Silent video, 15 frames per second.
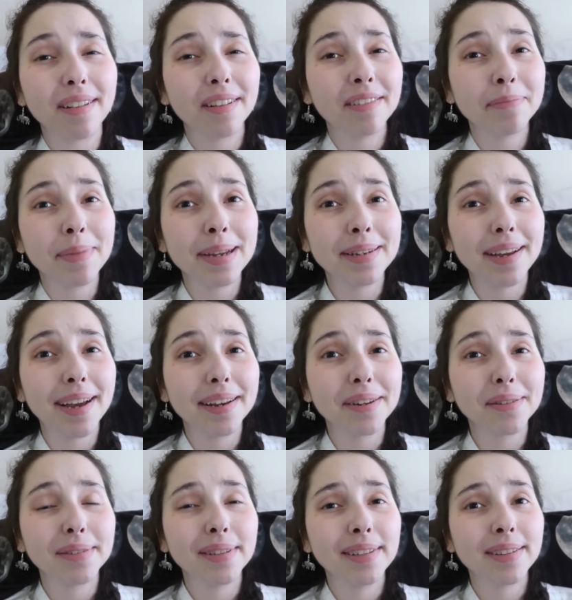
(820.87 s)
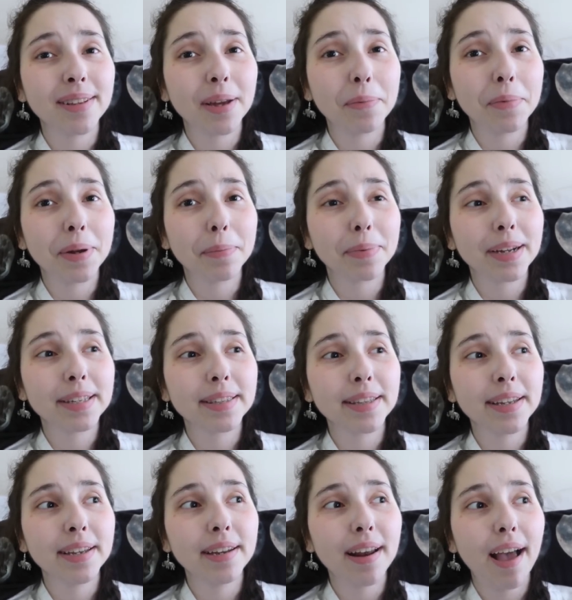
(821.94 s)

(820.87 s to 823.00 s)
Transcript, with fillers: all of my diagnoses on one bracelet.